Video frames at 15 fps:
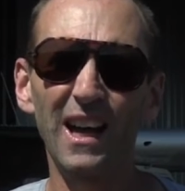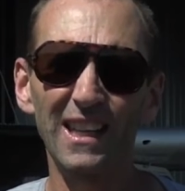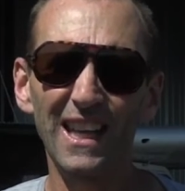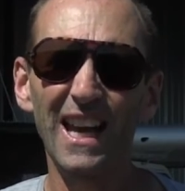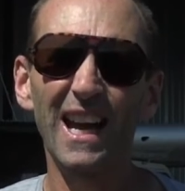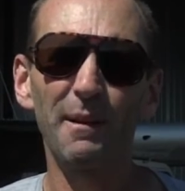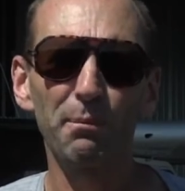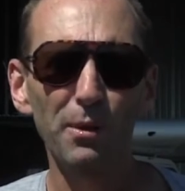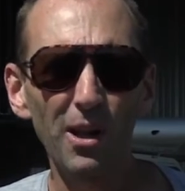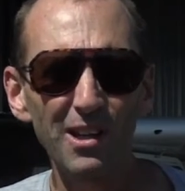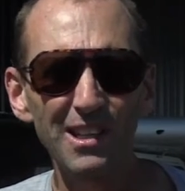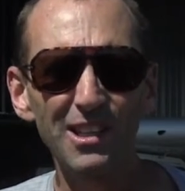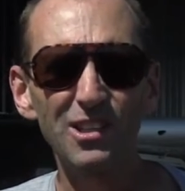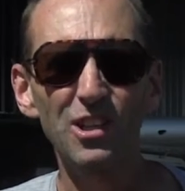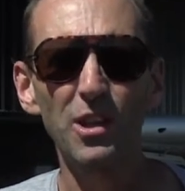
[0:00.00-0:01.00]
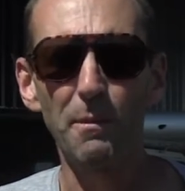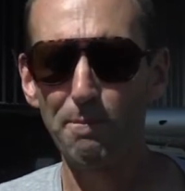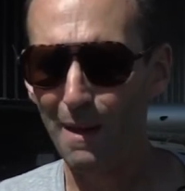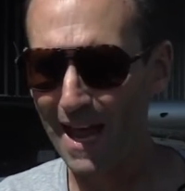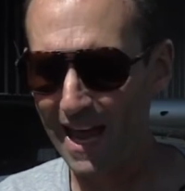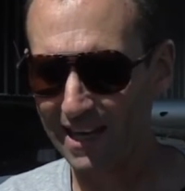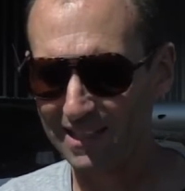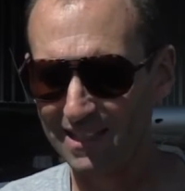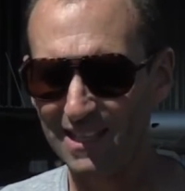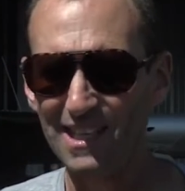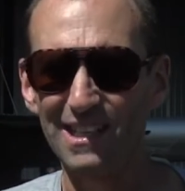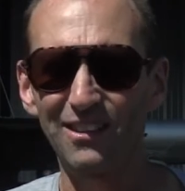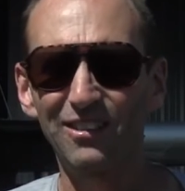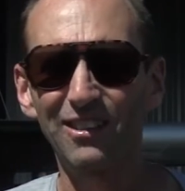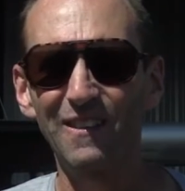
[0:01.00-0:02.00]
yeah, I plugged into the back
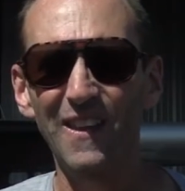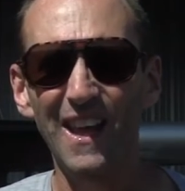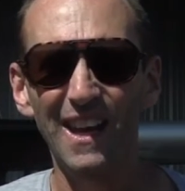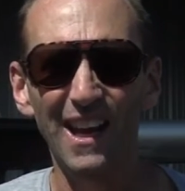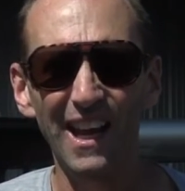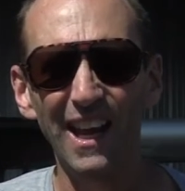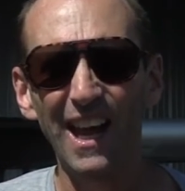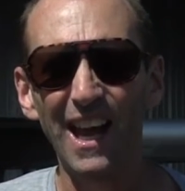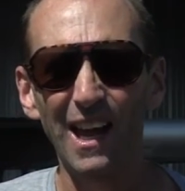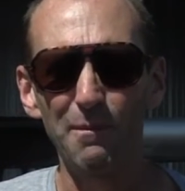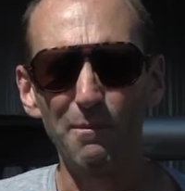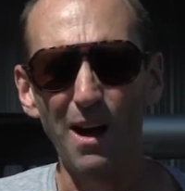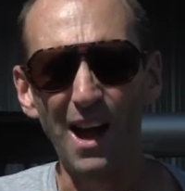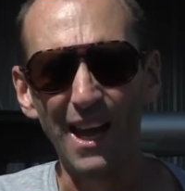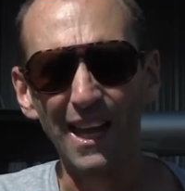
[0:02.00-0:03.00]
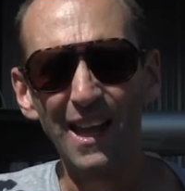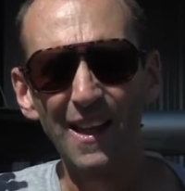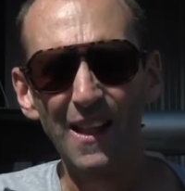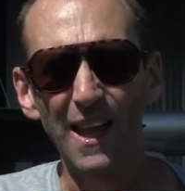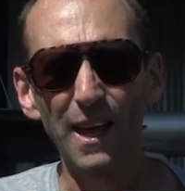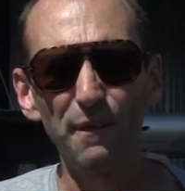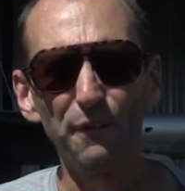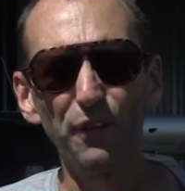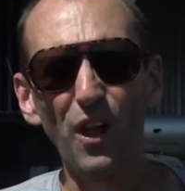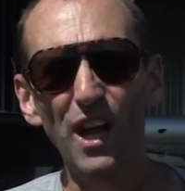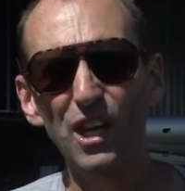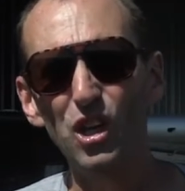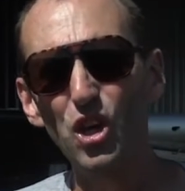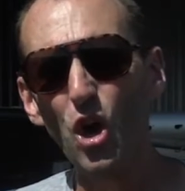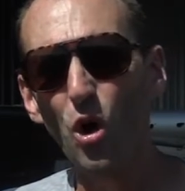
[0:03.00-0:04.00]
seats, and then I had my
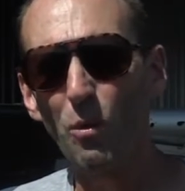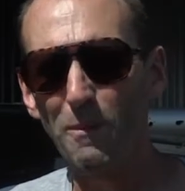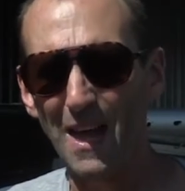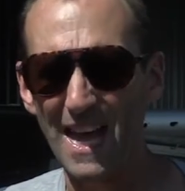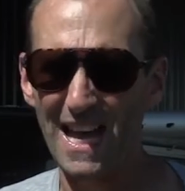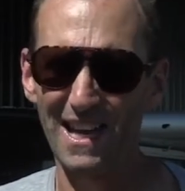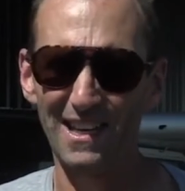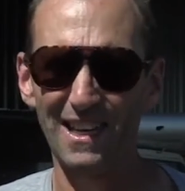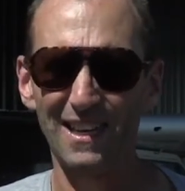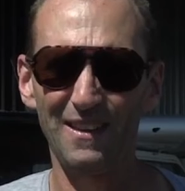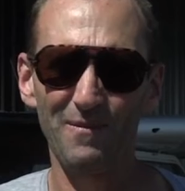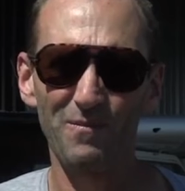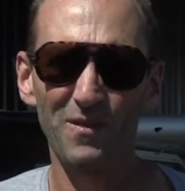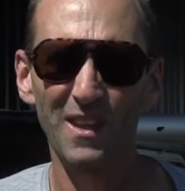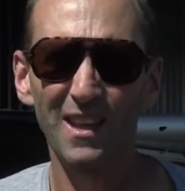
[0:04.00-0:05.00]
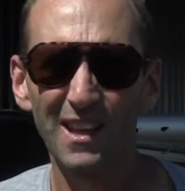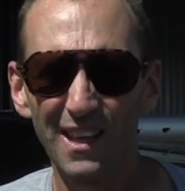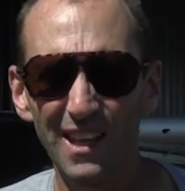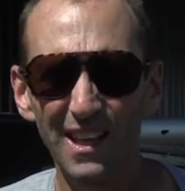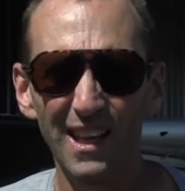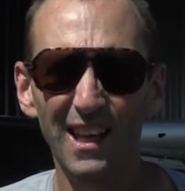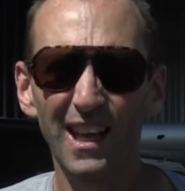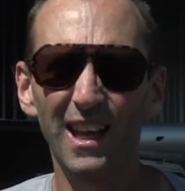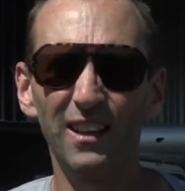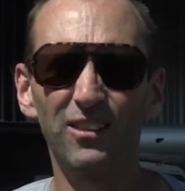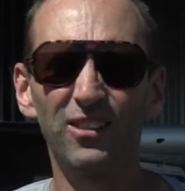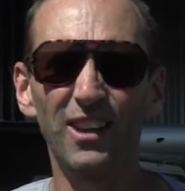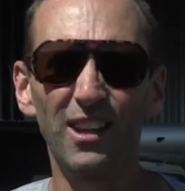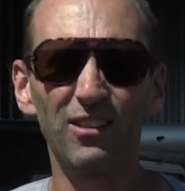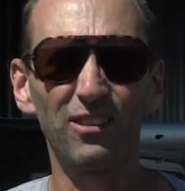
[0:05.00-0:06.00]
NFlight Nomad
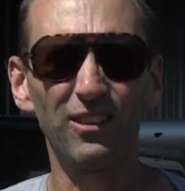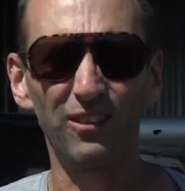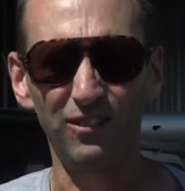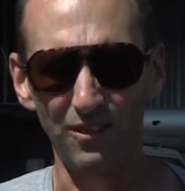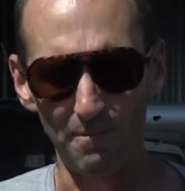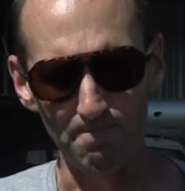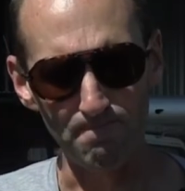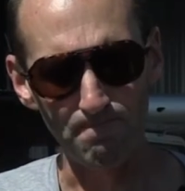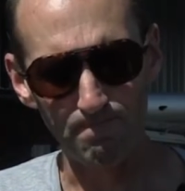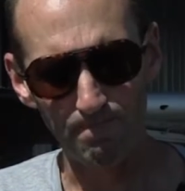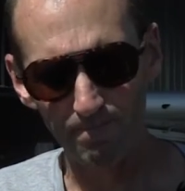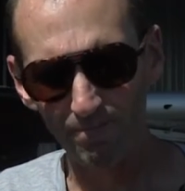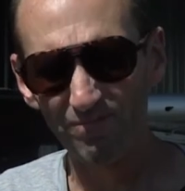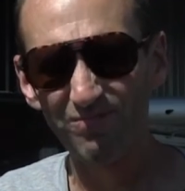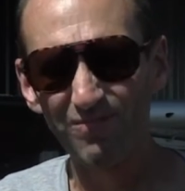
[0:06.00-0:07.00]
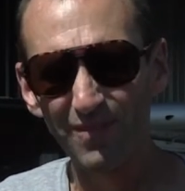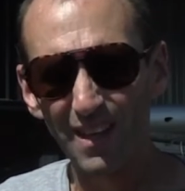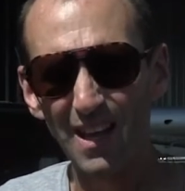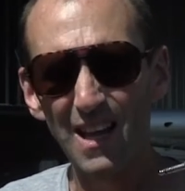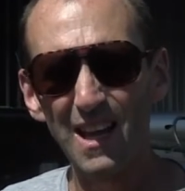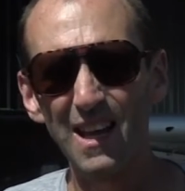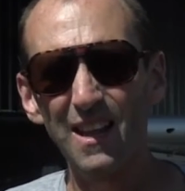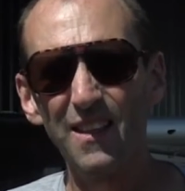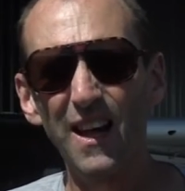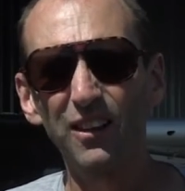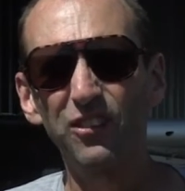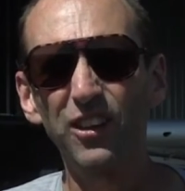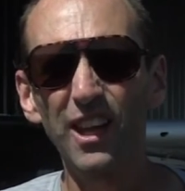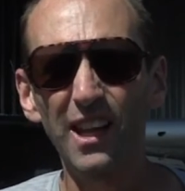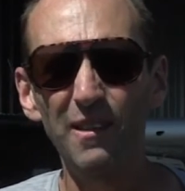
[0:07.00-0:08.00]
headset system.
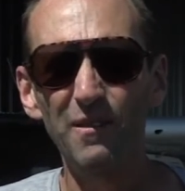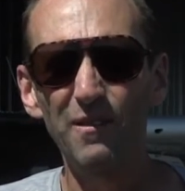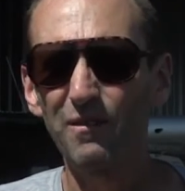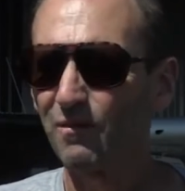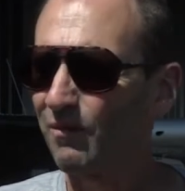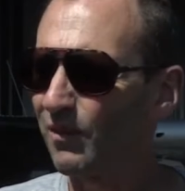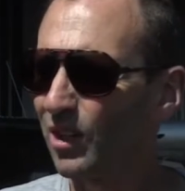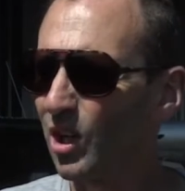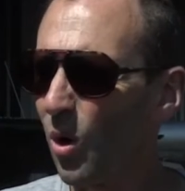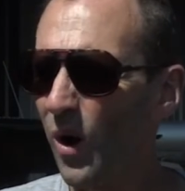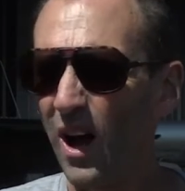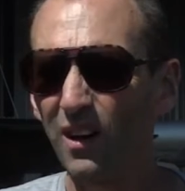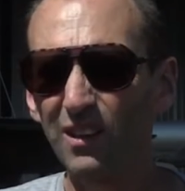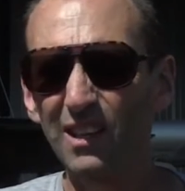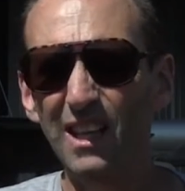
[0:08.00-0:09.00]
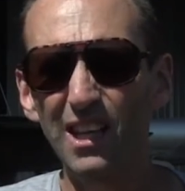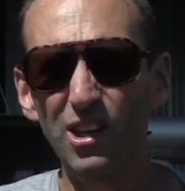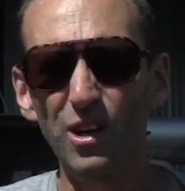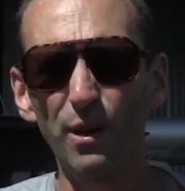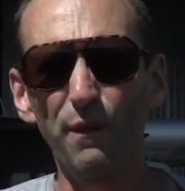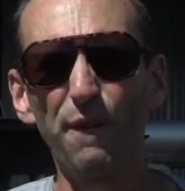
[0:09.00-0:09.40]
That's it. Go out and get your